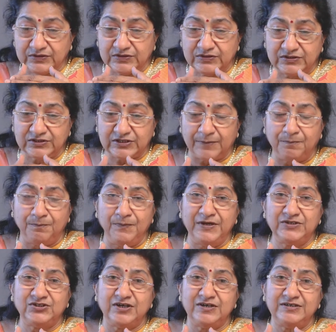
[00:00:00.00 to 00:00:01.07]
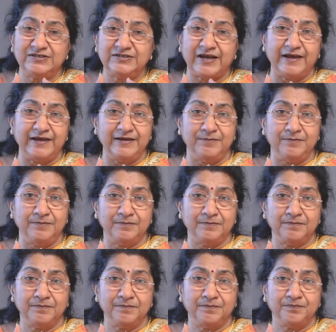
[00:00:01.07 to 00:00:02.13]
submission time,
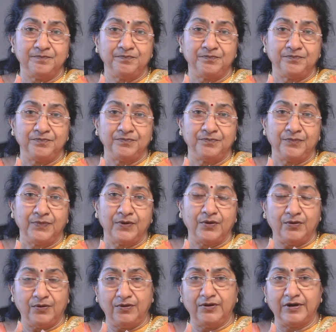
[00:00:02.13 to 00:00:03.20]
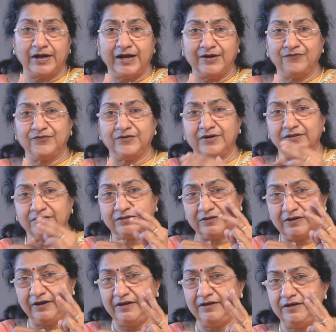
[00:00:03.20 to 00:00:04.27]
or after
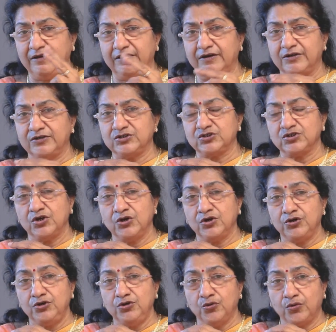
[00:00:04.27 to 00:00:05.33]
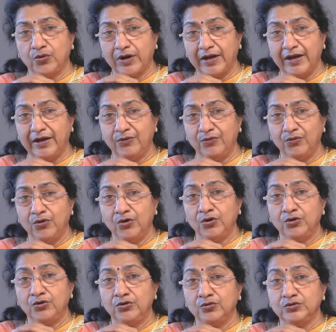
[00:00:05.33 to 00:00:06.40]
3 years, you have
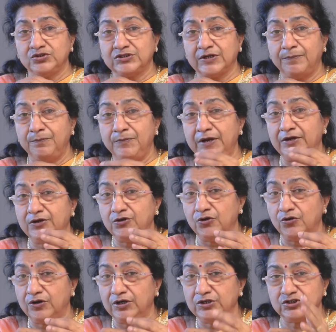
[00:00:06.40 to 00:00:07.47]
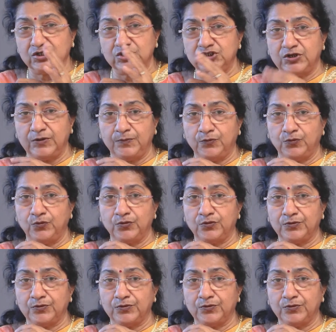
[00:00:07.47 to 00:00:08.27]
to submit your research report.